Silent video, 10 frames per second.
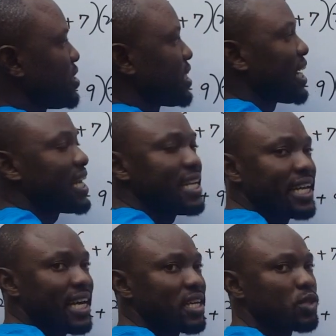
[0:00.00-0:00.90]

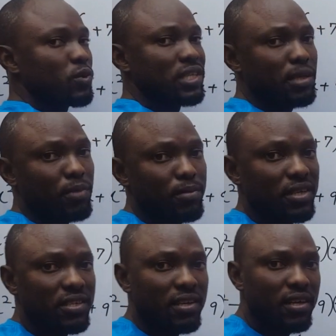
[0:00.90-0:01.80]
9x squared simply
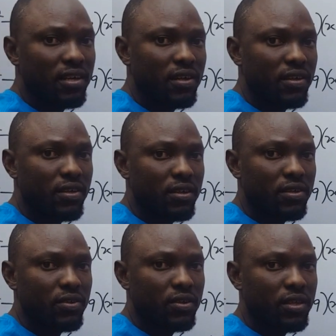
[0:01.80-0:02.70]
means
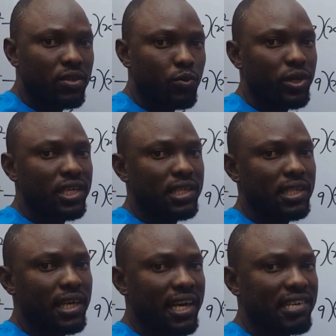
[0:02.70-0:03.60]

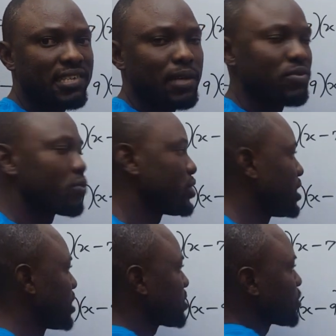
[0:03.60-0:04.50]
3x times
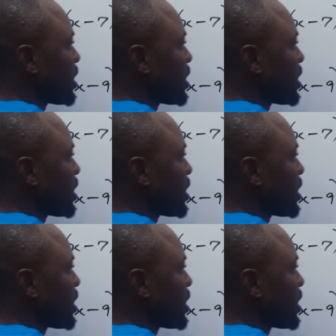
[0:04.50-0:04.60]
3x. So I